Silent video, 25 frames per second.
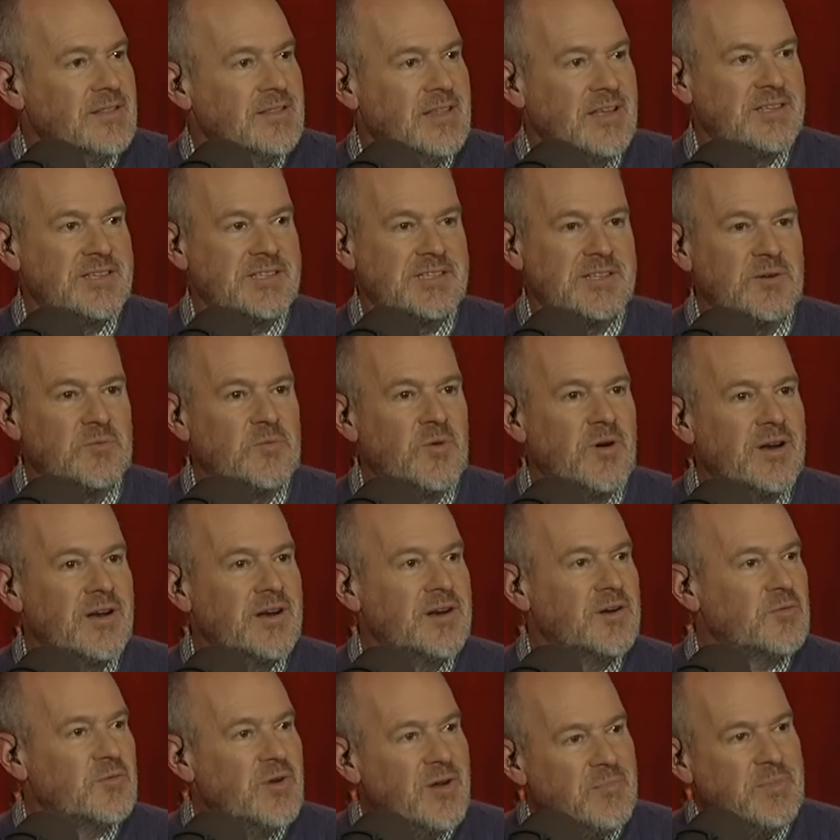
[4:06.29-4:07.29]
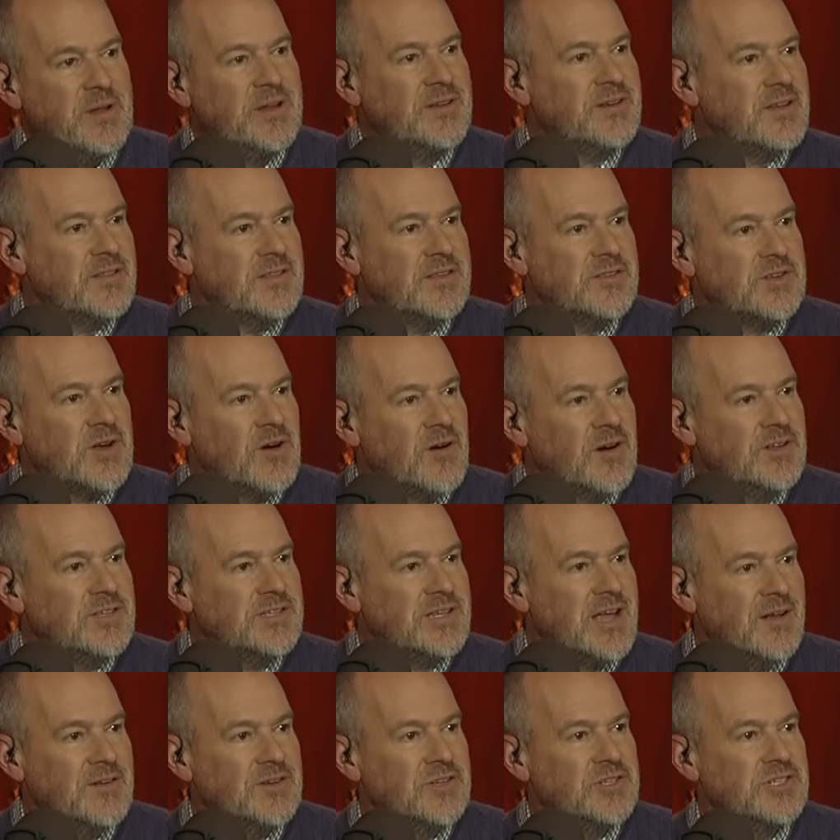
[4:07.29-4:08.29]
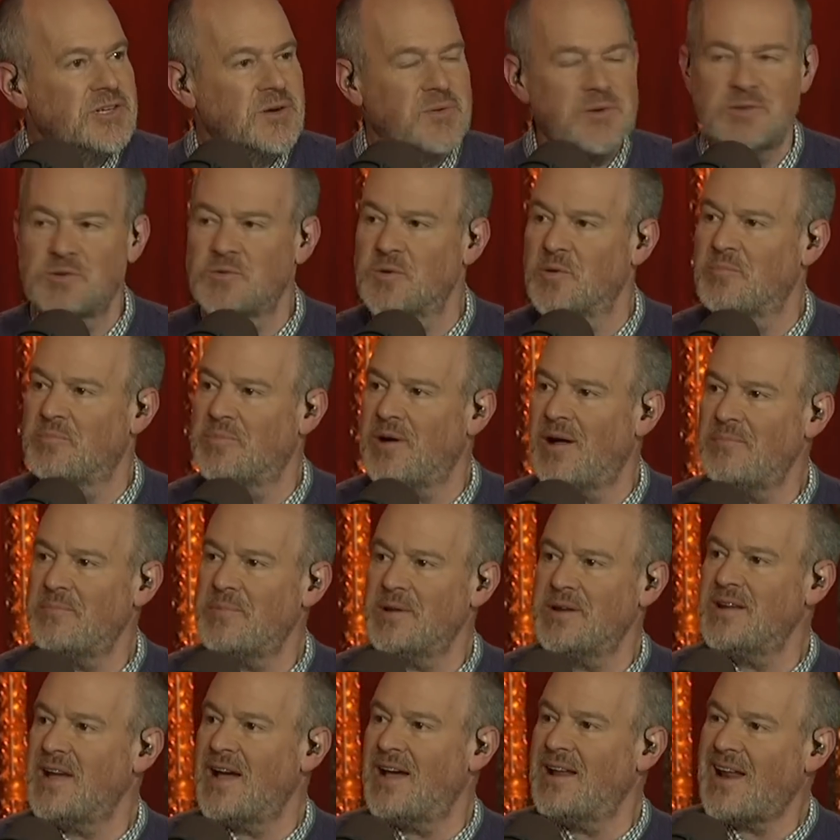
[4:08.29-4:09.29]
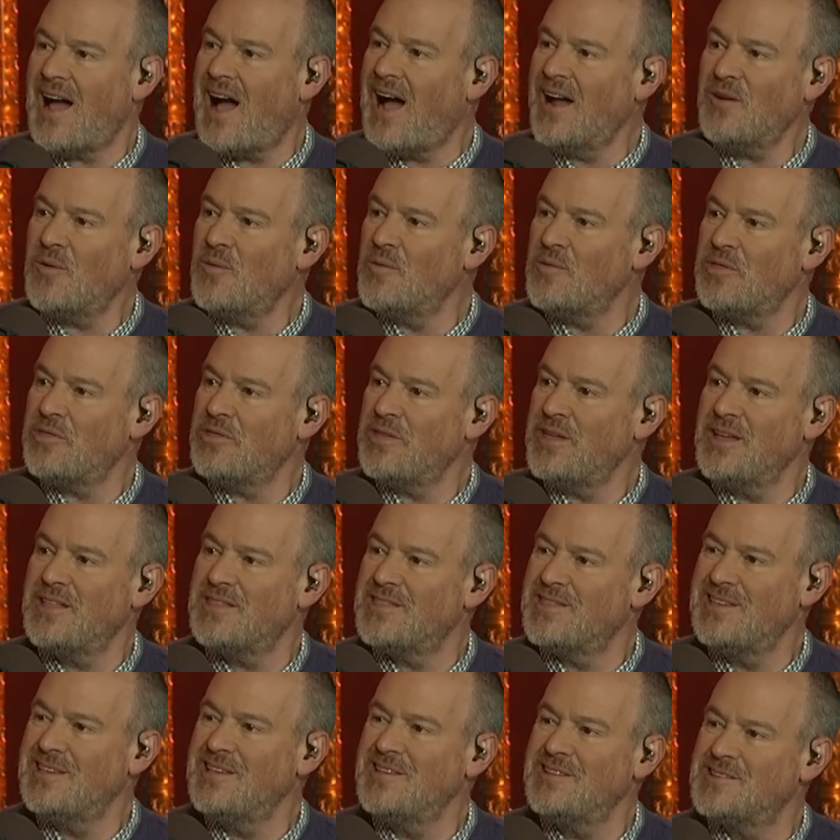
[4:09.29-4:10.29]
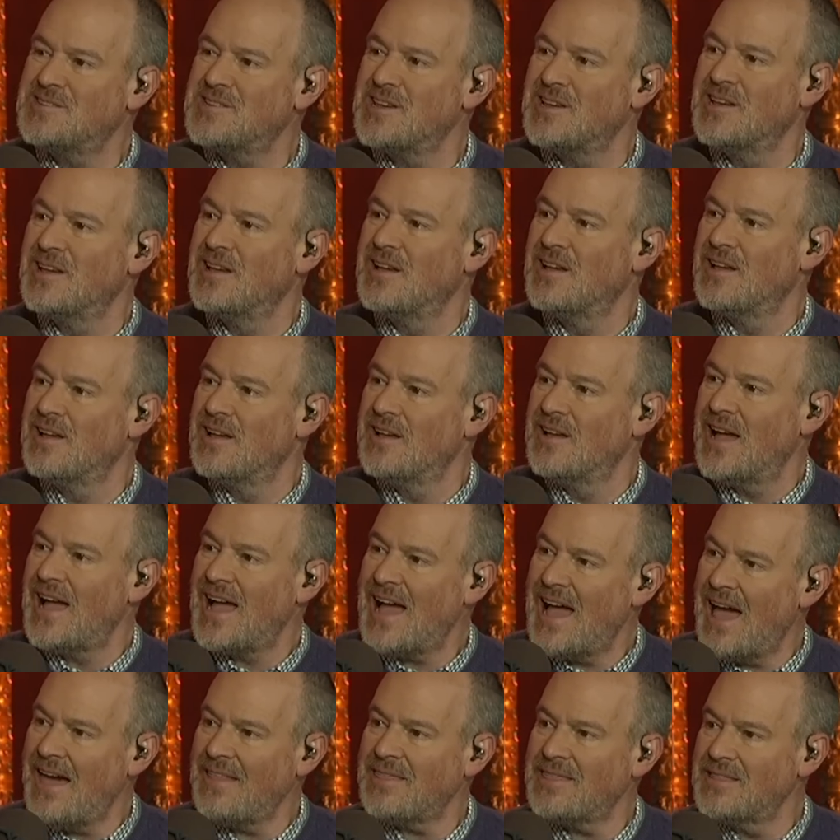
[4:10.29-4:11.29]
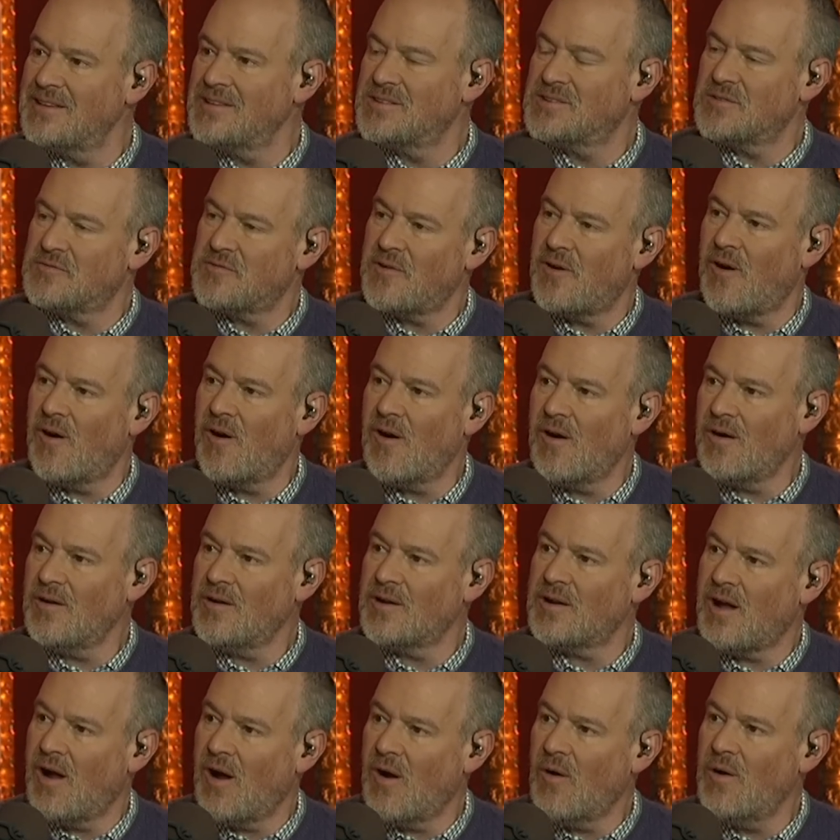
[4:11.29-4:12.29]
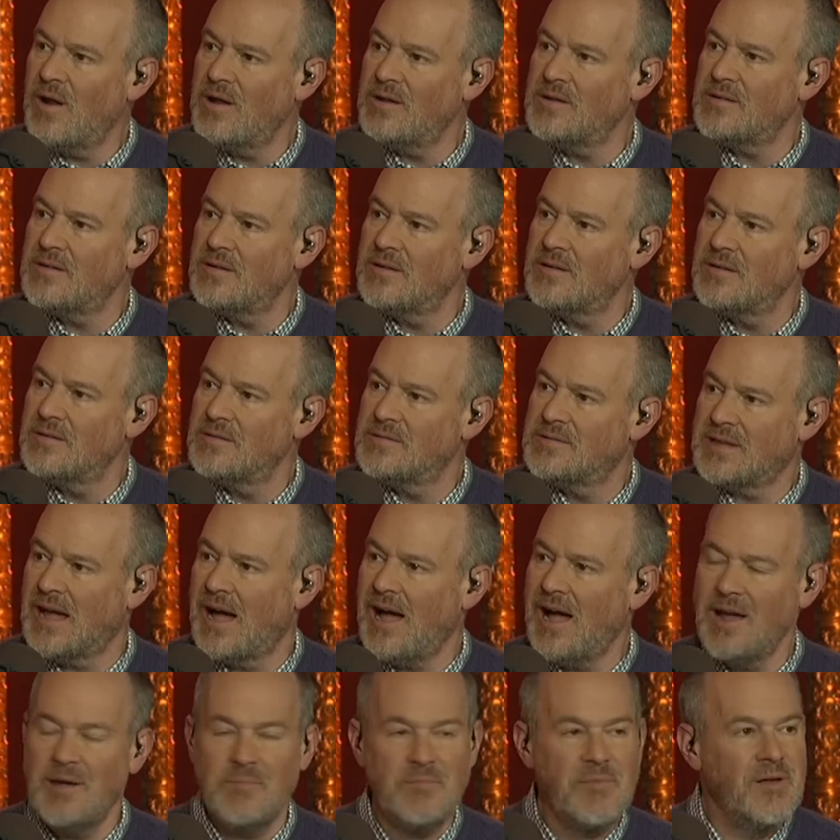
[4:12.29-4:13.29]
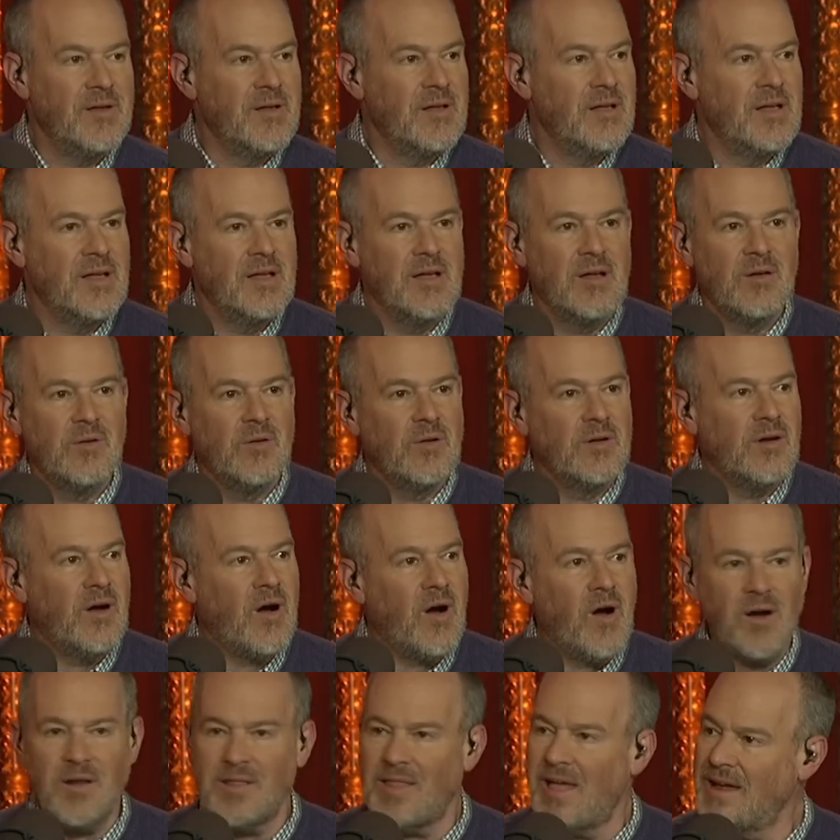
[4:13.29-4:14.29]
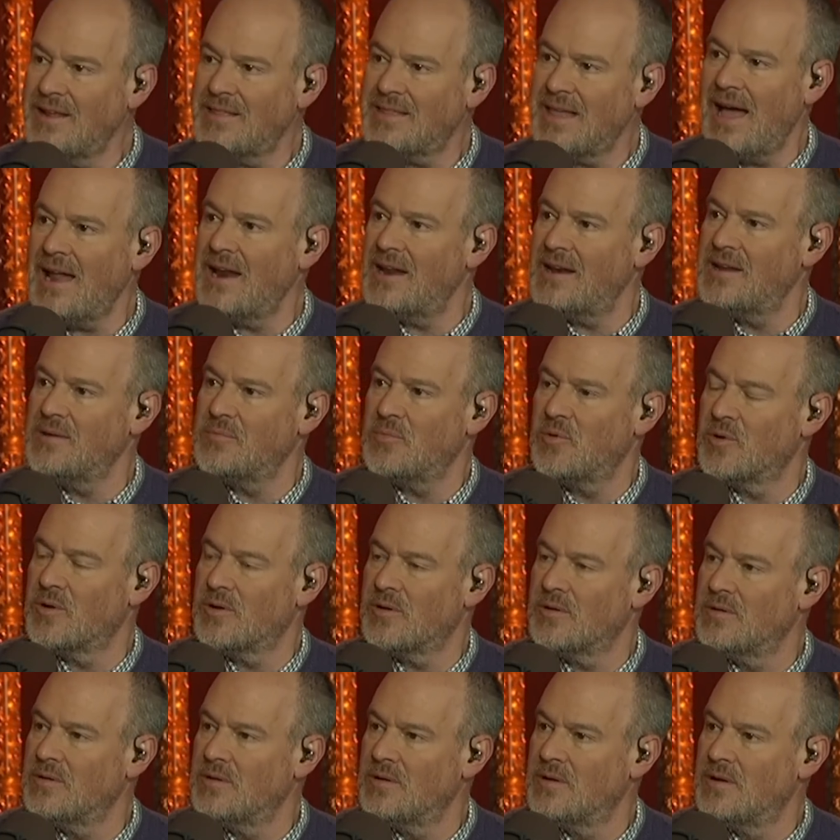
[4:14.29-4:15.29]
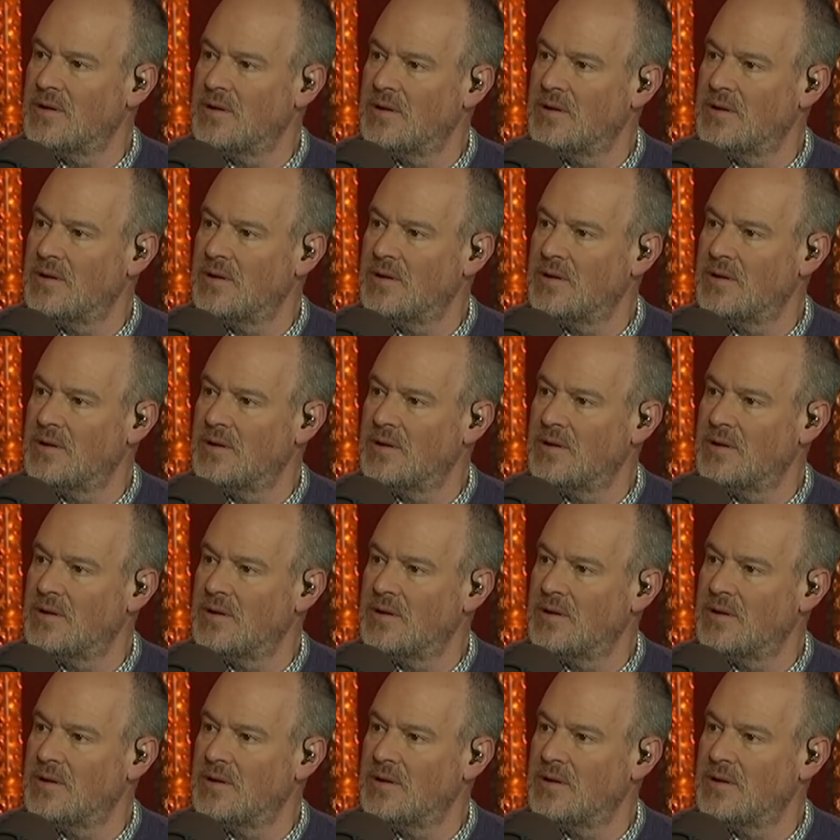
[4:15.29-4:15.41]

They still wanted to rip each other's hearts out and show it to them pumping. And I don't think these athletes of our current time are like that anymore.